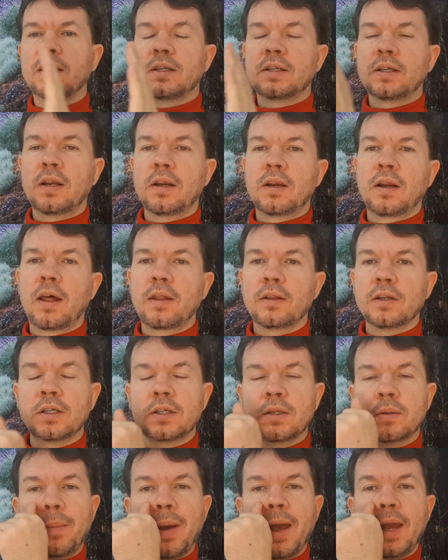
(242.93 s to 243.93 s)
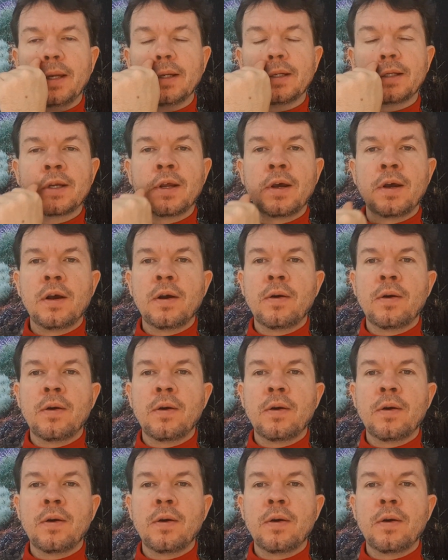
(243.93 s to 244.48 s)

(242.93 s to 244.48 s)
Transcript: is in another space,